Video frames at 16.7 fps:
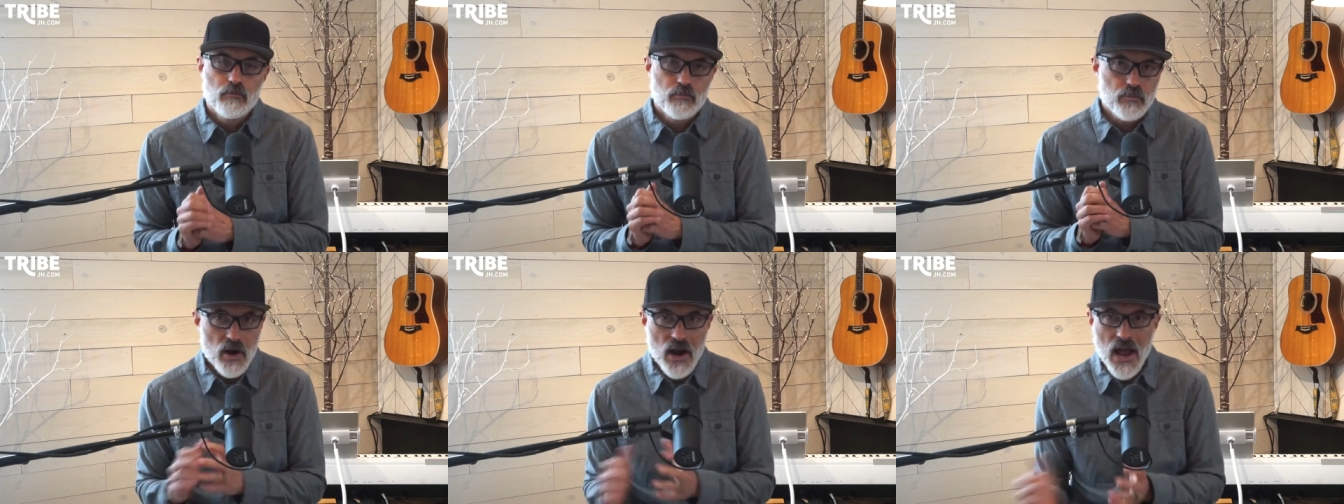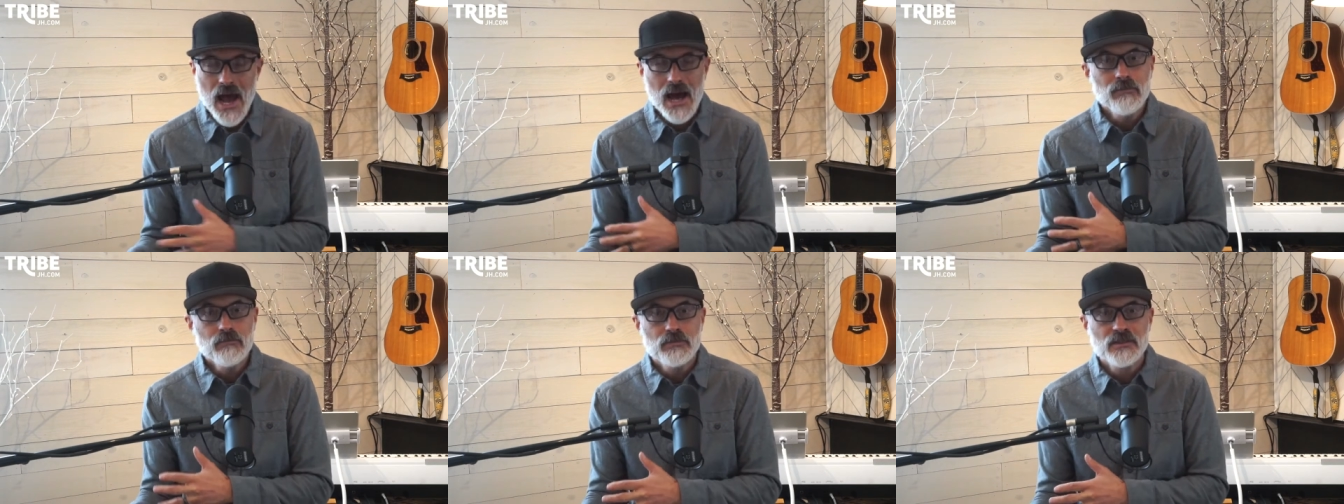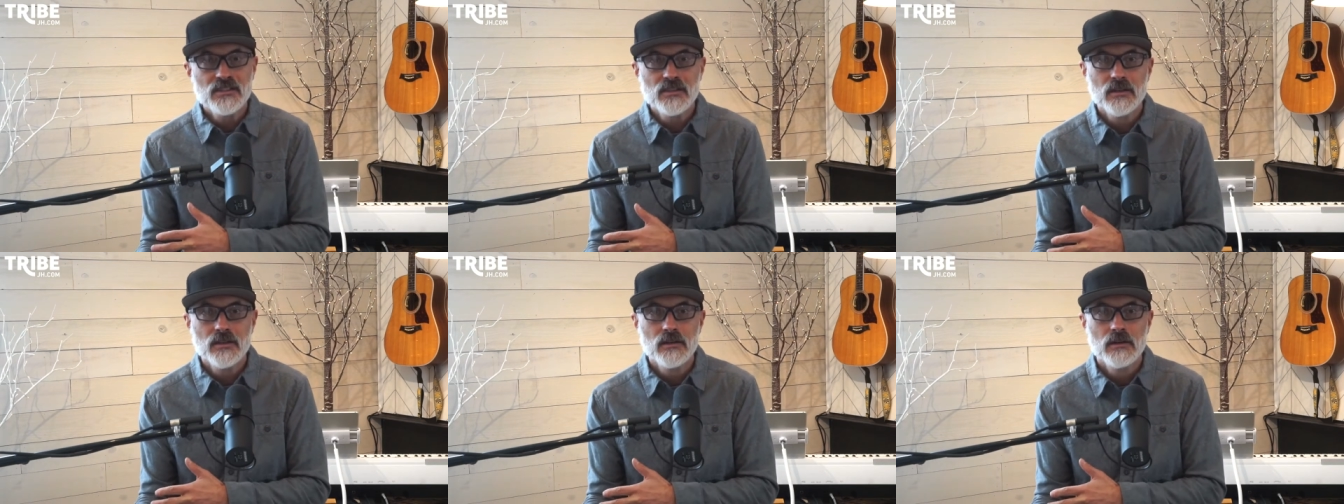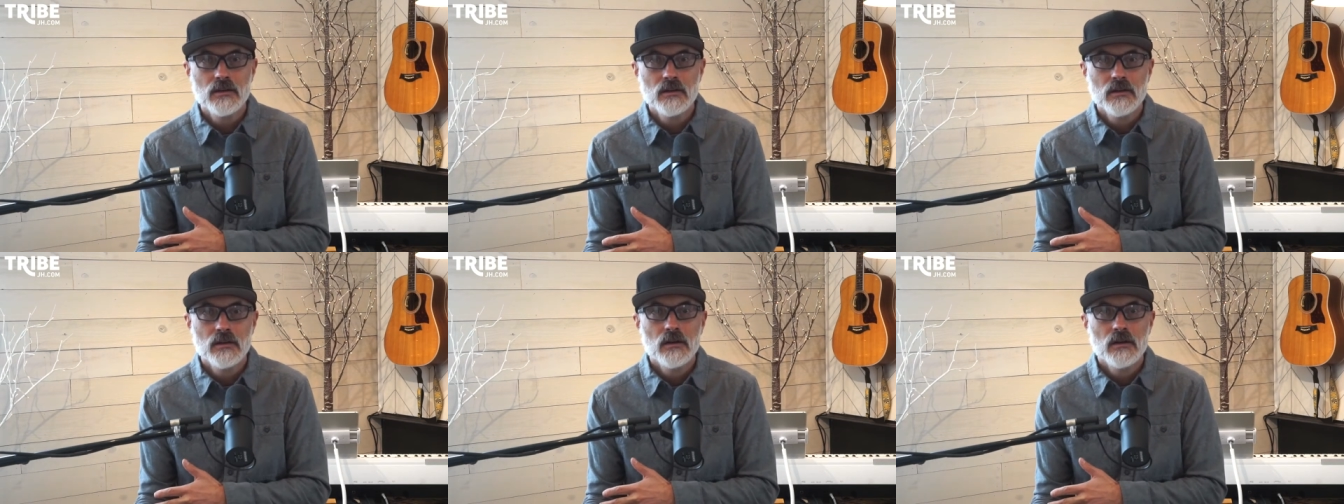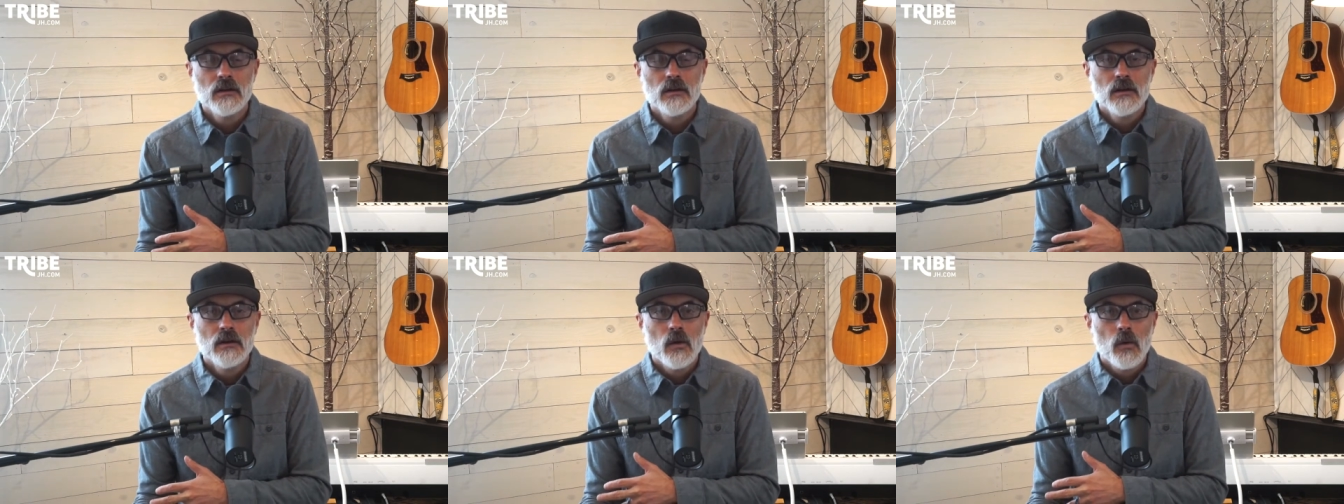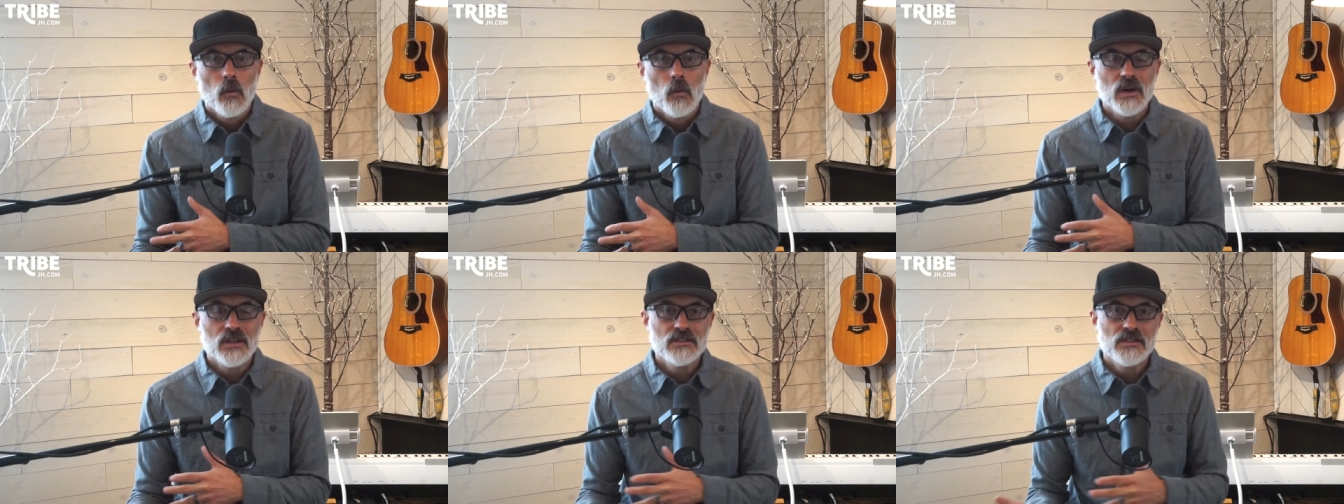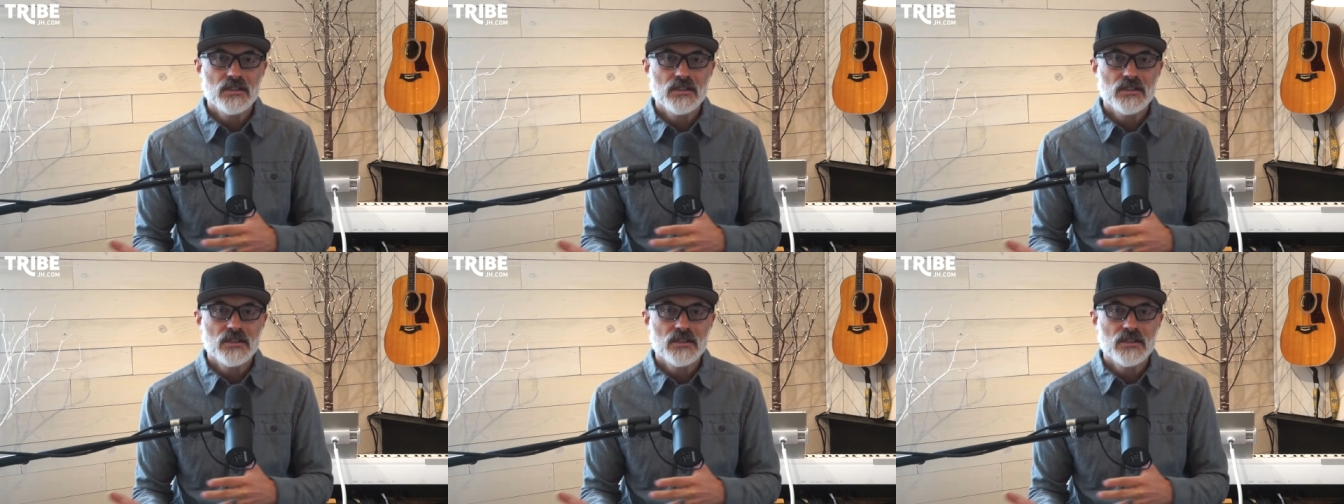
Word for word: Perhaps. Was